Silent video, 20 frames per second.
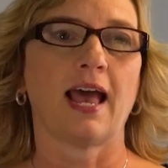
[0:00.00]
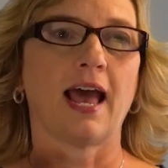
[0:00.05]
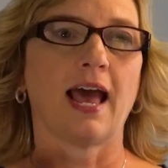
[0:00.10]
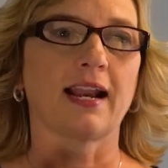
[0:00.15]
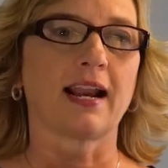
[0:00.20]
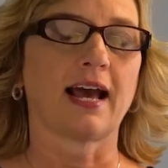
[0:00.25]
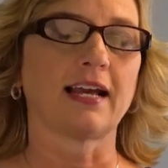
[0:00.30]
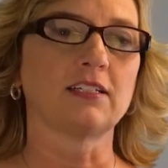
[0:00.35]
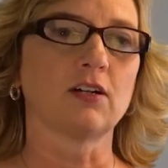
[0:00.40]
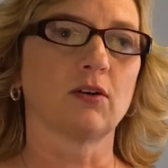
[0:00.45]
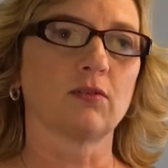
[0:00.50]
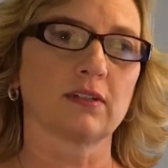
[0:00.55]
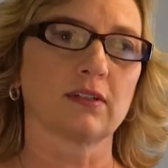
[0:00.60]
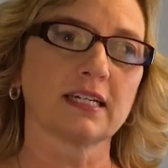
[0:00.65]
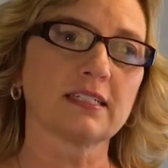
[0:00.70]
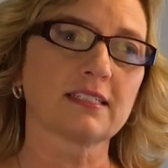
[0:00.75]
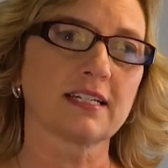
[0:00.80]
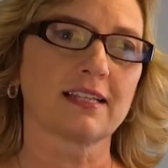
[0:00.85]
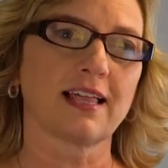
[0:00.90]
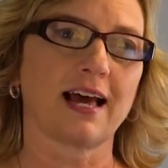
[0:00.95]
and I don't
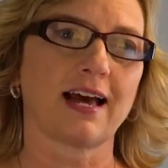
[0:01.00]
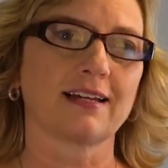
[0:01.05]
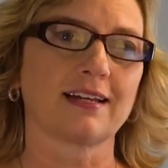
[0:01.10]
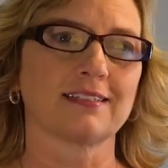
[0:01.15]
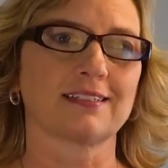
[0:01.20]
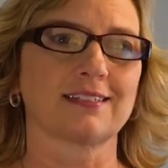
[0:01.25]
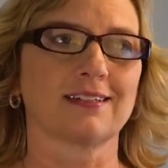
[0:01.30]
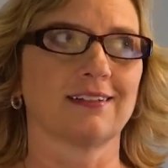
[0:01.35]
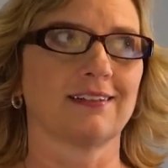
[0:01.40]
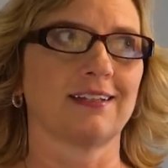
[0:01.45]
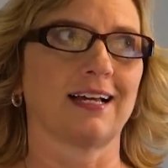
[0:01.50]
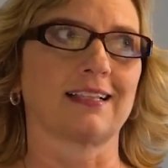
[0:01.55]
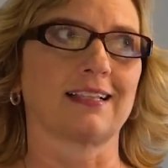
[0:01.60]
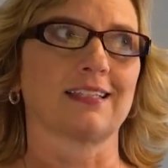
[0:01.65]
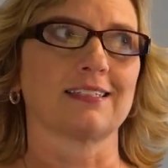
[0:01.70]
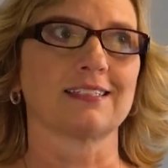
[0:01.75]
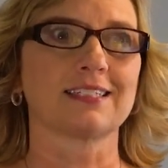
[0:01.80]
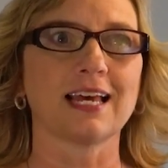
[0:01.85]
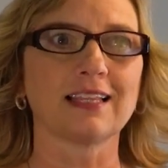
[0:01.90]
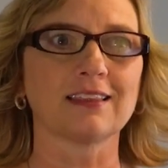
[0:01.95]
get to that until like
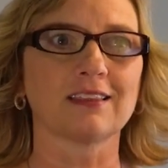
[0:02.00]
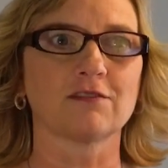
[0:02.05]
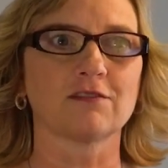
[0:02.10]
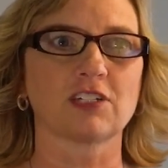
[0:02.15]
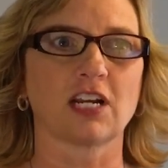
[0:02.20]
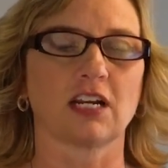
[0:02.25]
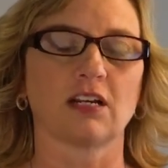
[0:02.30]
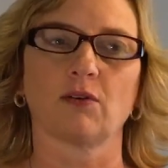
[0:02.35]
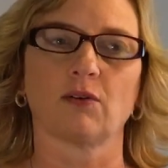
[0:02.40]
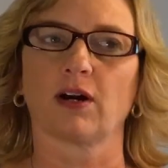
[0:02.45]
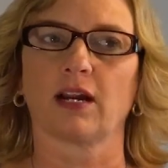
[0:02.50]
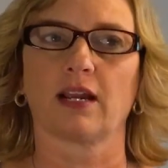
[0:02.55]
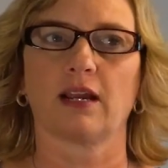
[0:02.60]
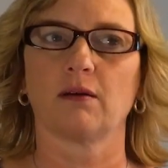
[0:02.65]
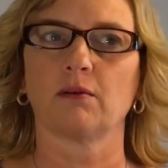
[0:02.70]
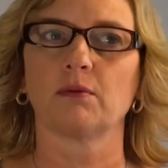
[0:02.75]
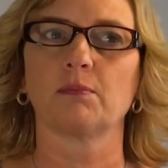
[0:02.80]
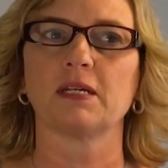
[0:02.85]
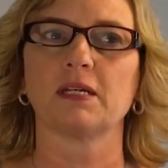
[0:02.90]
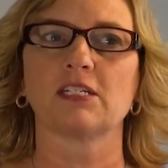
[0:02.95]
the 10th of January,
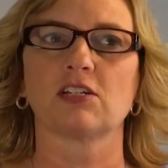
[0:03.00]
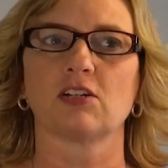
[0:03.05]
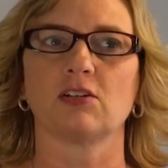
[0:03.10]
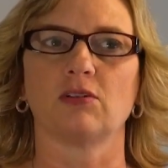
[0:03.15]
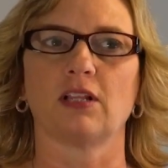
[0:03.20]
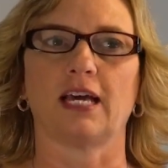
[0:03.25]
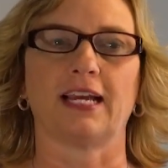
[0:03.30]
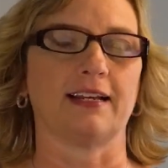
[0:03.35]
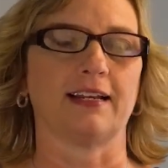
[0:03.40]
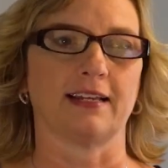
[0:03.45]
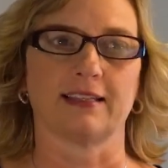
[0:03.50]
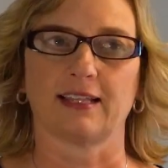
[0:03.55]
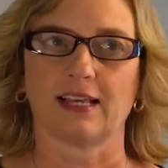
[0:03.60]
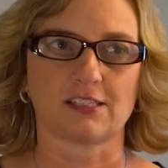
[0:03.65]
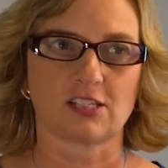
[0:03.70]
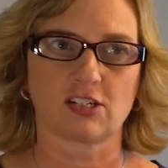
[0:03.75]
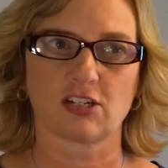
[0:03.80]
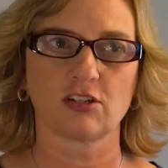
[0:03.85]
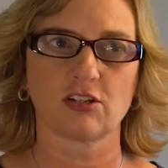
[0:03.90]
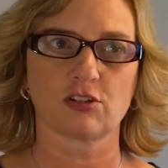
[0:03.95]
it would be too late, and
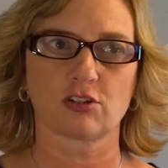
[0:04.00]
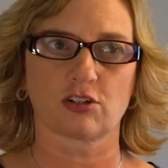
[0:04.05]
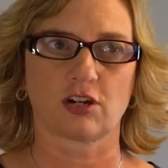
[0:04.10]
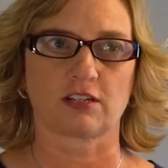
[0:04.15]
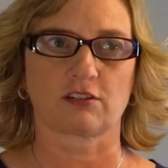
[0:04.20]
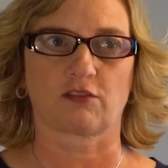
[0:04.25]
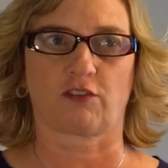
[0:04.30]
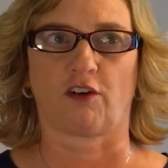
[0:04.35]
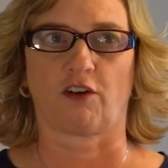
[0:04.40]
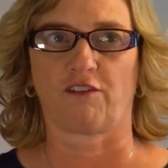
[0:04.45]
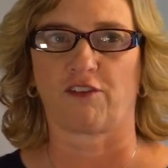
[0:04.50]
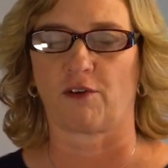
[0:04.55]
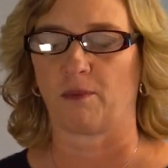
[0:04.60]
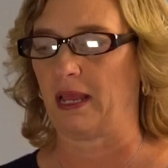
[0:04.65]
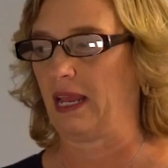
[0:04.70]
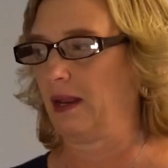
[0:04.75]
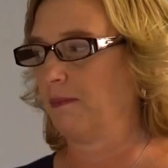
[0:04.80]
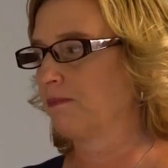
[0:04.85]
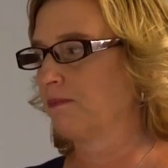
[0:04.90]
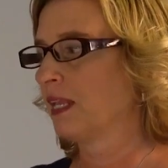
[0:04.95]
that's too stressful for
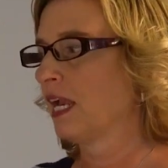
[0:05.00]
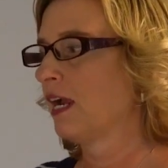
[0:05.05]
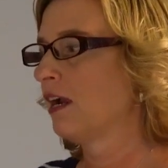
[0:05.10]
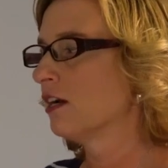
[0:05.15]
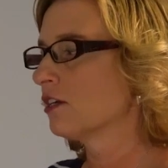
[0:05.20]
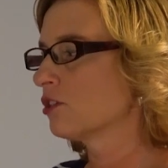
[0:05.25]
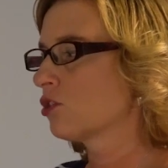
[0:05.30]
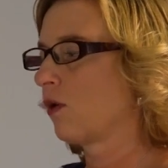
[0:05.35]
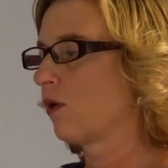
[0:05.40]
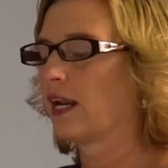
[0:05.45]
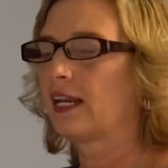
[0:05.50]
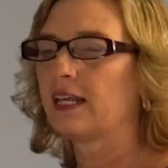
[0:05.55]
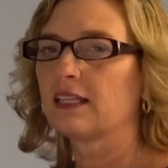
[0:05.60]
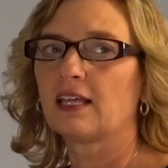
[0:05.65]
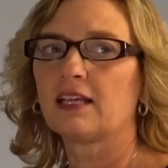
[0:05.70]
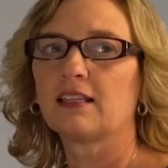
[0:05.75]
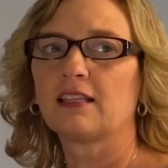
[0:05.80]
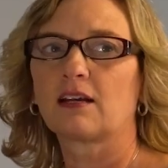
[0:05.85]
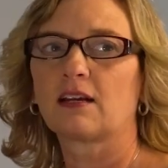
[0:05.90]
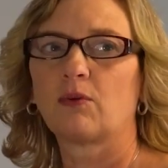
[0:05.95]
me. So
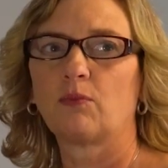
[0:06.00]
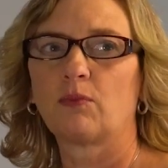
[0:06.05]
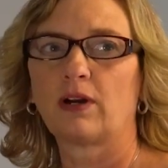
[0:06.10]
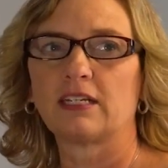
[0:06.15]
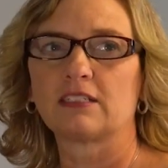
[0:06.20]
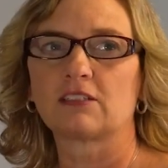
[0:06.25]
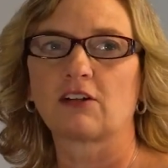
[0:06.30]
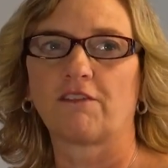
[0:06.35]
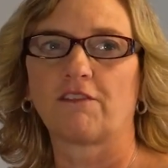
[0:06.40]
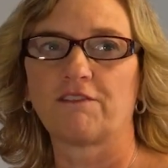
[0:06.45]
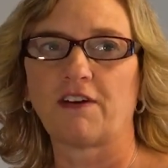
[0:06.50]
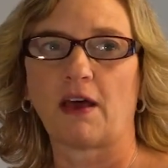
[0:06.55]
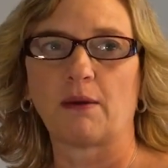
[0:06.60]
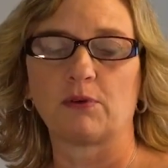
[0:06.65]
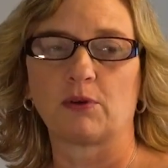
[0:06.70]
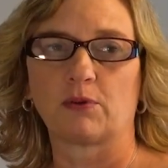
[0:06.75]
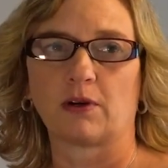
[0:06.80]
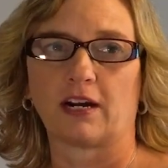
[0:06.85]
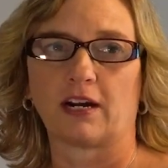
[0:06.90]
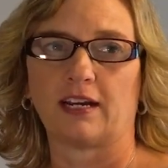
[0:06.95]
anything that can wait until
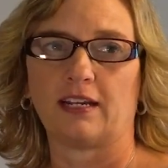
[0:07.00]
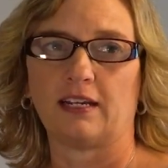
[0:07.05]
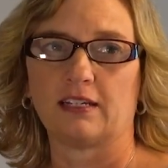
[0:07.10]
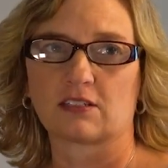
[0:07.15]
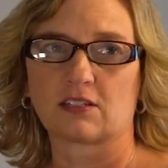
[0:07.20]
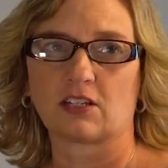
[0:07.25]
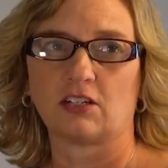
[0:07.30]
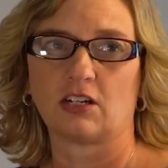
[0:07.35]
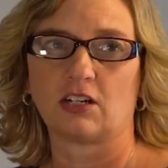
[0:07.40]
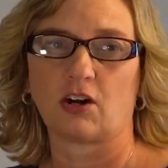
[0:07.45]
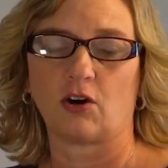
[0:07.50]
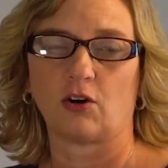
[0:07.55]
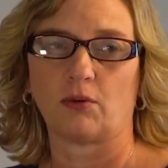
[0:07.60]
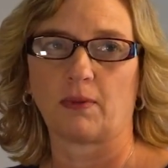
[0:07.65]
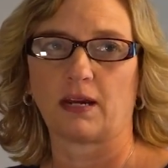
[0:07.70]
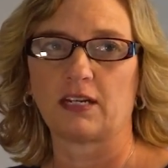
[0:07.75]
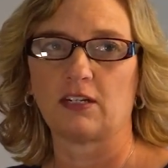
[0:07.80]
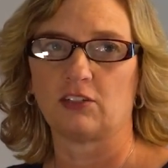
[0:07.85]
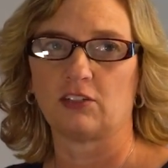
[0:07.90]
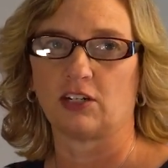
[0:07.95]
February is going to go in
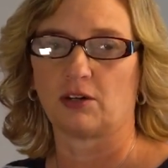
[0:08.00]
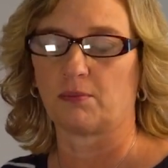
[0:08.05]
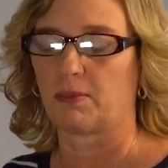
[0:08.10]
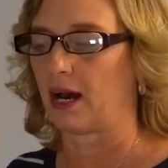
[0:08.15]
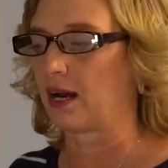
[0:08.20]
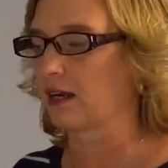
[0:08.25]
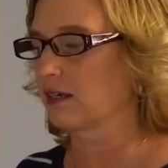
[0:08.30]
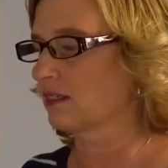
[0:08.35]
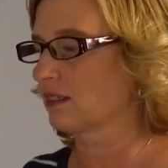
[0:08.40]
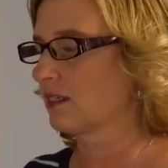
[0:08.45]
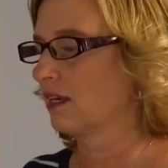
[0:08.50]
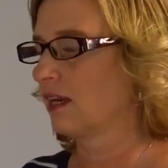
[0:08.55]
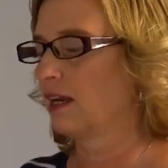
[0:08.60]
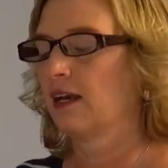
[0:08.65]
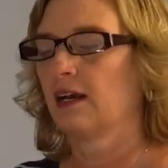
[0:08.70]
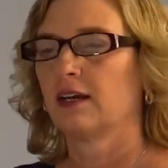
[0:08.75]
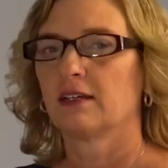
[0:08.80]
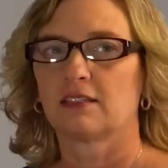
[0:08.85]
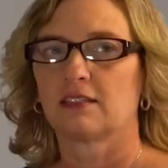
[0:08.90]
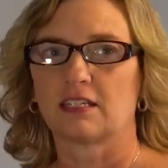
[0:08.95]
my New Year box.
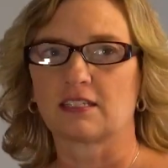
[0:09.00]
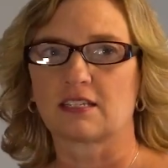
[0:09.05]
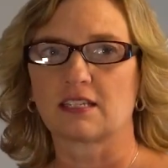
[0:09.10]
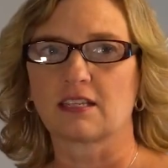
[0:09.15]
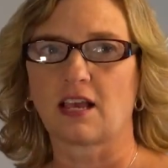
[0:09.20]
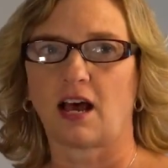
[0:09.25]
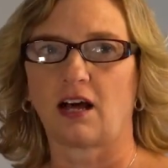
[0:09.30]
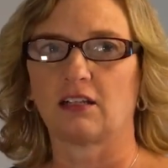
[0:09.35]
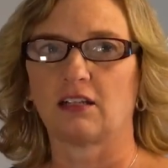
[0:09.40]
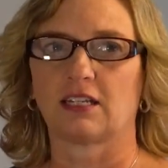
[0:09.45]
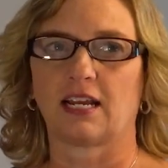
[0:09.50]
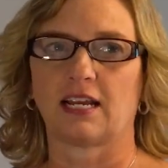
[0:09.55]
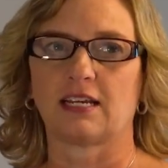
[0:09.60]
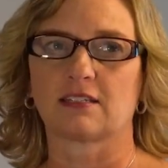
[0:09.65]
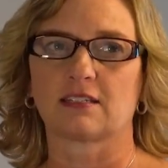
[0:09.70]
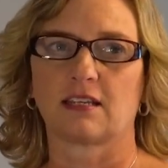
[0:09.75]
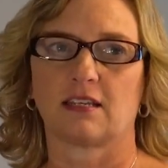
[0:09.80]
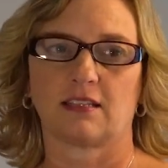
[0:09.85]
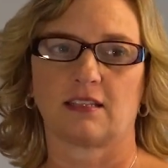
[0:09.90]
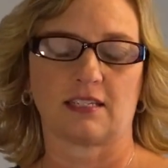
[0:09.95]
This is
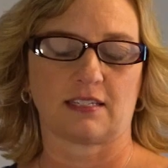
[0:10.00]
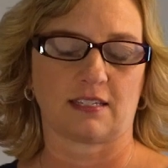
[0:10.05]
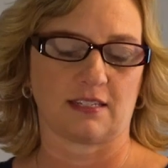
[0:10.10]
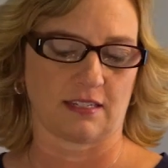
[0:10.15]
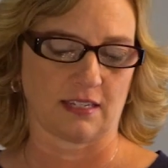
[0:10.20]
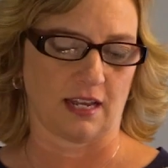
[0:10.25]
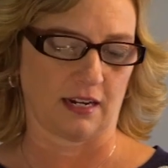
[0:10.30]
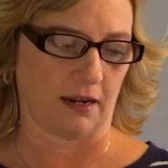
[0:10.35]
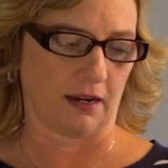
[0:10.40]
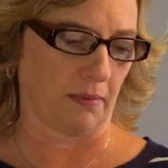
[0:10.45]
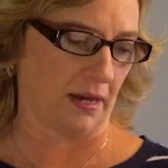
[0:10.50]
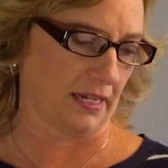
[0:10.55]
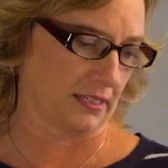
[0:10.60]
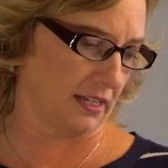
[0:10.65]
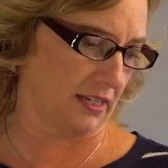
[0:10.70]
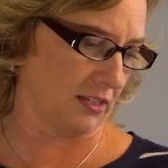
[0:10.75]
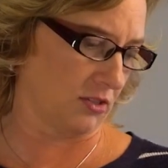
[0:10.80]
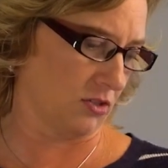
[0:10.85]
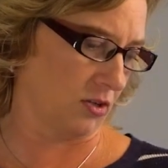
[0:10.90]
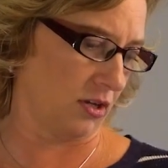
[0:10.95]
holidays, this is Sunday
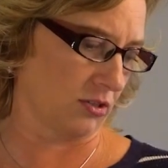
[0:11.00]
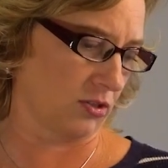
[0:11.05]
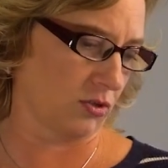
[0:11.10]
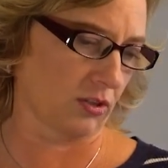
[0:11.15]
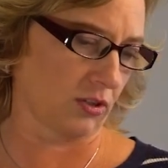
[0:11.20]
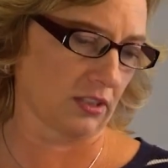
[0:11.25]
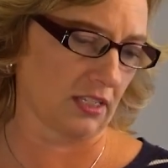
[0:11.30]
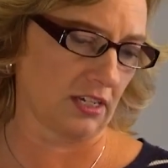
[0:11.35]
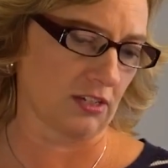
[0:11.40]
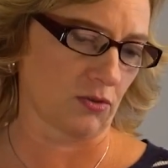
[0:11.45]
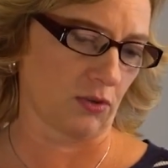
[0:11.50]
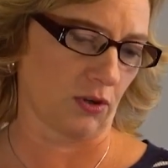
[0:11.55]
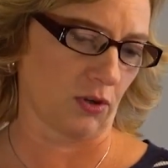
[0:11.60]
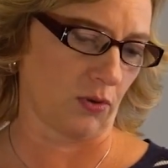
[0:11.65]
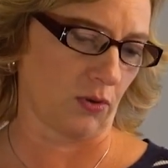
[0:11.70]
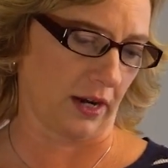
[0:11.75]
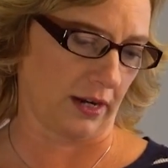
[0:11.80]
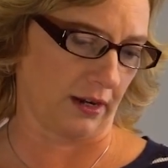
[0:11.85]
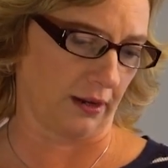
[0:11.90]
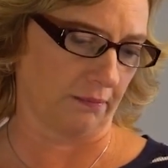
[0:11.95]
basket. So I'll sort these real
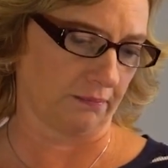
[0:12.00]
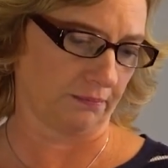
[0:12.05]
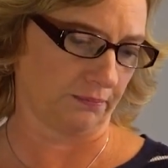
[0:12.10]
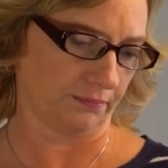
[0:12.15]
quick.